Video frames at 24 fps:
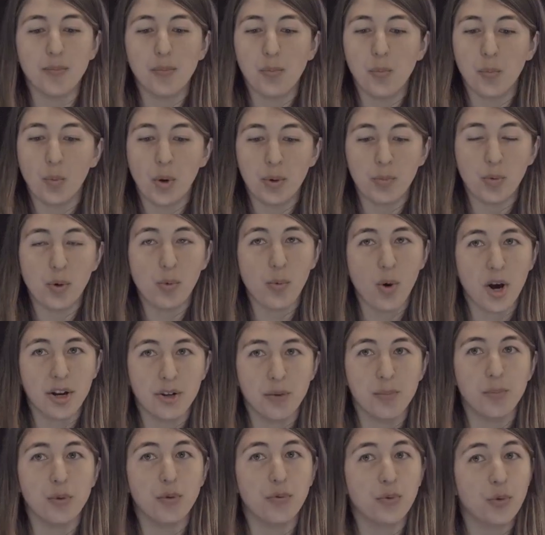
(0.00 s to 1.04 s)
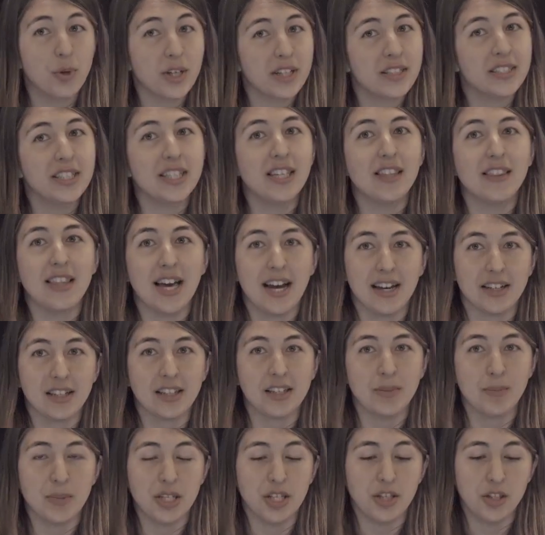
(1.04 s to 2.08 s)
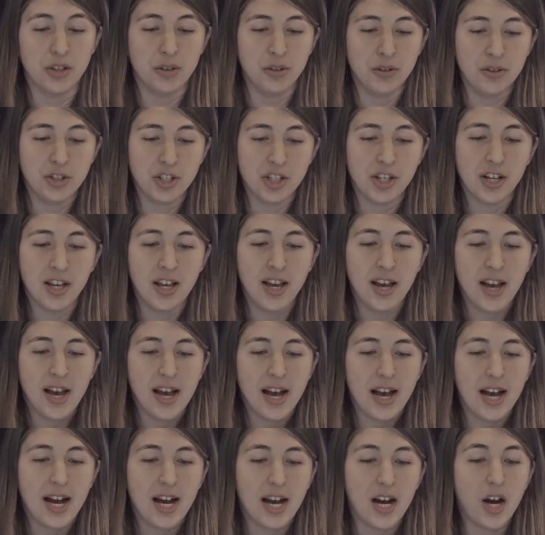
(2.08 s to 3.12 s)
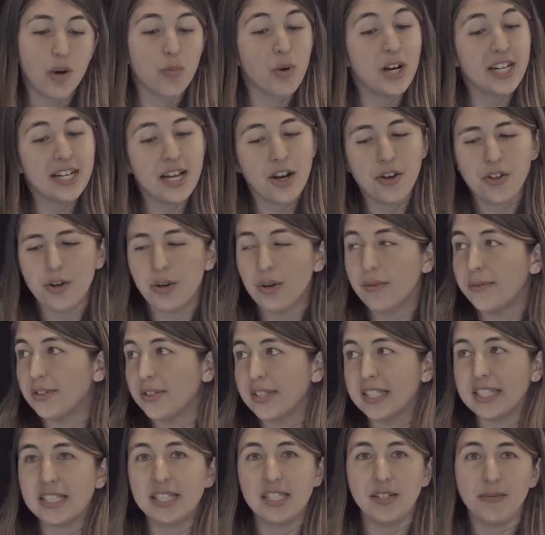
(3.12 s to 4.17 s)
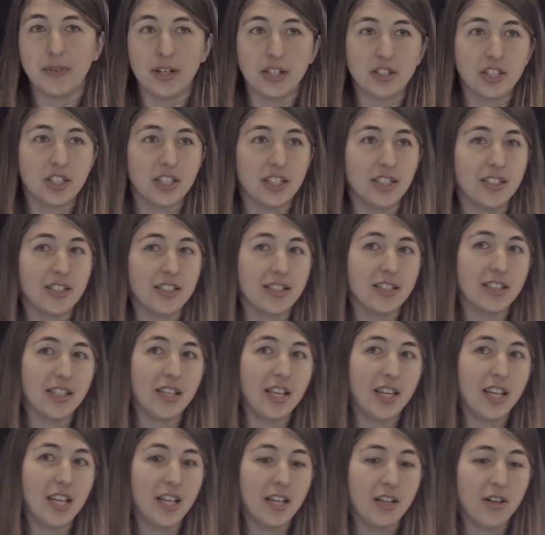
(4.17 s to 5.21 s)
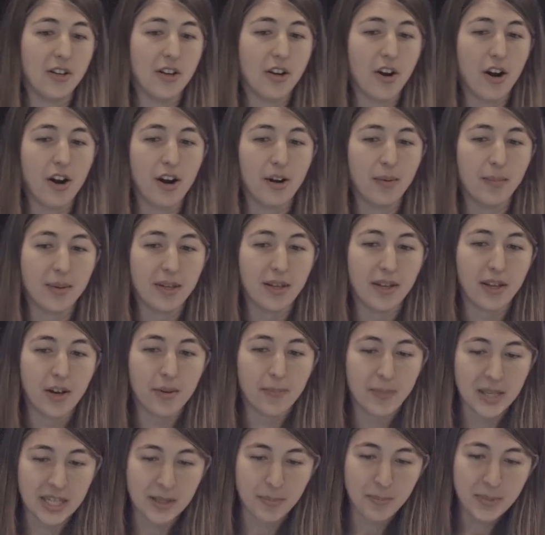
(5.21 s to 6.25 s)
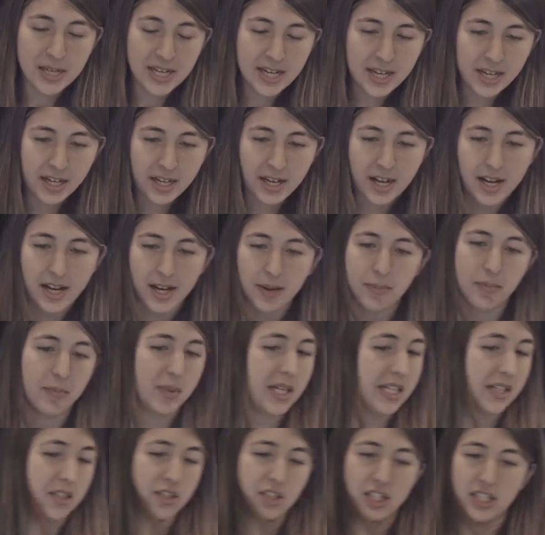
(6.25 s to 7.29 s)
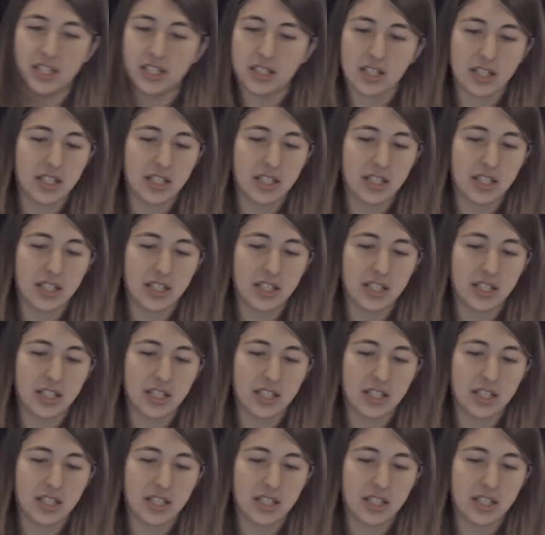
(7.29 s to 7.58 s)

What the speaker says: When we want to move quickly, that can be huge. Right now, there are over 60 functions in Airbnb, and it's